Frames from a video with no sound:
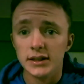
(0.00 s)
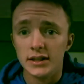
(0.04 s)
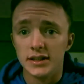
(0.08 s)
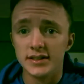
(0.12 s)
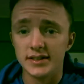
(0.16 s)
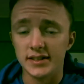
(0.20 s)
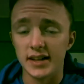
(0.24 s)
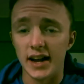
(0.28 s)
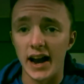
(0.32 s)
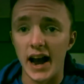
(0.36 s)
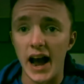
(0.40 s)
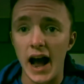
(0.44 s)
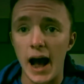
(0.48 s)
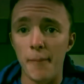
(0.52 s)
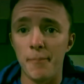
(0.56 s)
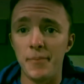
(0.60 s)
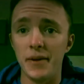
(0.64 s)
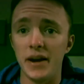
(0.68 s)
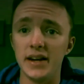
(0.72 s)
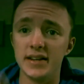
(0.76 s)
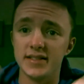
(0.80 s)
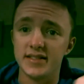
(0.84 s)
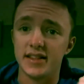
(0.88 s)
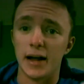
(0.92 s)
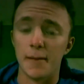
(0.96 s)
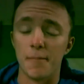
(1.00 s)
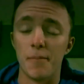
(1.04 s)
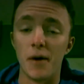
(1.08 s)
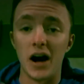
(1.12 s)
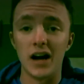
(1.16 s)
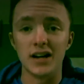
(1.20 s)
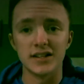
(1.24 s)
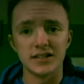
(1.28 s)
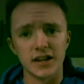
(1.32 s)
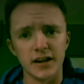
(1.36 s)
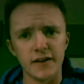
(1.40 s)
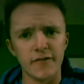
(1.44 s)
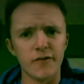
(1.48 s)
Stay happy. Stay
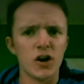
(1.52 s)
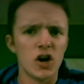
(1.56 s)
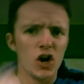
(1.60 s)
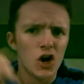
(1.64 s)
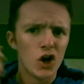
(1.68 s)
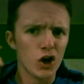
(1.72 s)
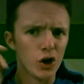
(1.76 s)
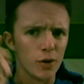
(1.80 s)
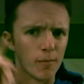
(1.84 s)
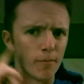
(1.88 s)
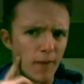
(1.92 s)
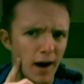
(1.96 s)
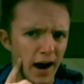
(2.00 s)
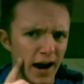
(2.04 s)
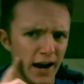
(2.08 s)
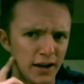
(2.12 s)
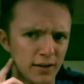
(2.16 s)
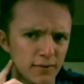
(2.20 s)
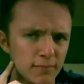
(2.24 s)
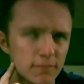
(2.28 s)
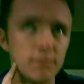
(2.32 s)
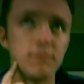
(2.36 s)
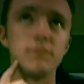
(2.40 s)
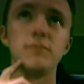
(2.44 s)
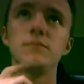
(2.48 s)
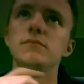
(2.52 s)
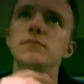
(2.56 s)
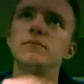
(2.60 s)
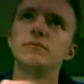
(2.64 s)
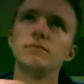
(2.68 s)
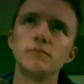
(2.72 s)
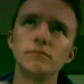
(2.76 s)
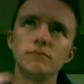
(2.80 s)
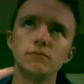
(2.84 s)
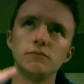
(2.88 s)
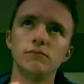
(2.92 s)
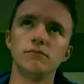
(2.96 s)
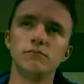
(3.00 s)
positive. You
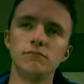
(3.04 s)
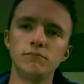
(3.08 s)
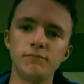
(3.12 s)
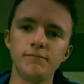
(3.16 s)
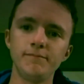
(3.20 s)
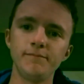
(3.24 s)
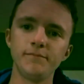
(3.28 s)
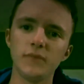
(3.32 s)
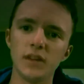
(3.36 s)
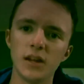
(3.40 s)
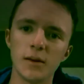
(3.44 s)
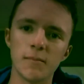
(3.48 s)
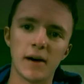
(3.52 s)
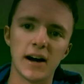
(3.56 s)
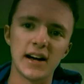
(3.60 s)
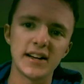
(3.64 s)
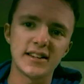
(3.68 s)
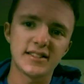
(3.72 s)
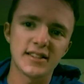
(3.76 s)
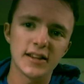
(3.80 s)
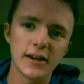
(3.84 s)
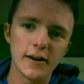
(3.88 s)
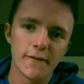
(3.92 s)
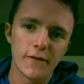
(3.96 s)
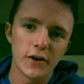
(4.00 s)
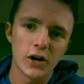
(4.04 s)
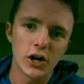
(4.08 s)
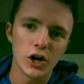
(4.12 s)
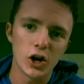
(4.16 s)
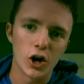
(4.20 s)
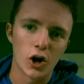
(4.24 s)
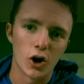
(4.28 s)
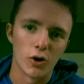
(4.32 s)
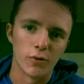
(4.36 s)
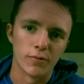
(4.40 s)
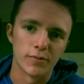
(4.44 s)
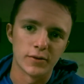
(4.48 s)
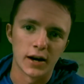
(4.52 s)
might see a
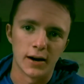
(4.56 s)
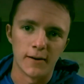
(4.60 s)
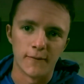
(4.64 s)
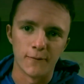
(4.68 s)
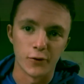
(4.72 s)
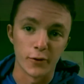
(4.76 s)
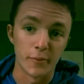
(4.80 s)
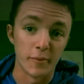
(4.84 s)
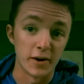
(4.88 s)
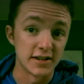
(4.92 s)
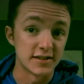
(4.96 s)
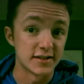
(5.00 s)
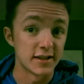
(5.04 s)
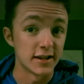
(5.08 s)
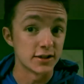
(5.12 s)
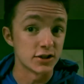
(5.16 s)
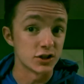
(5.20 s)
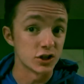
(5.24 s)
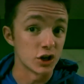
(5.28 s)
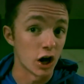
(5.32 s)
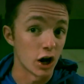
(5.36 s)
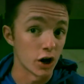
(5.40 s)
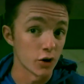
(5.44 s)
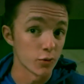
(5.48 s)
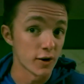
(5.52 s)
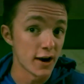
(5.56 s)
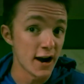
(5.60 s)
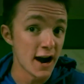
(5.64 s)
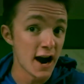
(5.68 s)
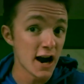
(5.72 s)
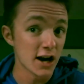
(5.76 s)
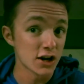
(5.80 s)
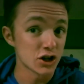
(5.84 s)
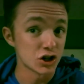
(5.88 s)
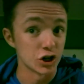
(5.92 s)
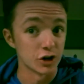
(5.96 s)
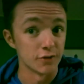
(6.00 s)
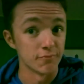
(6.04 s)
video come from us that's not a
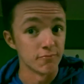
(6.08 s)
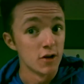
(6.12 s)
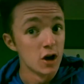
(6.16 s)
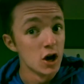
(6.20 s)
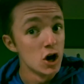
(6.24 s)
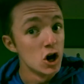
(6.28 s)
reaction.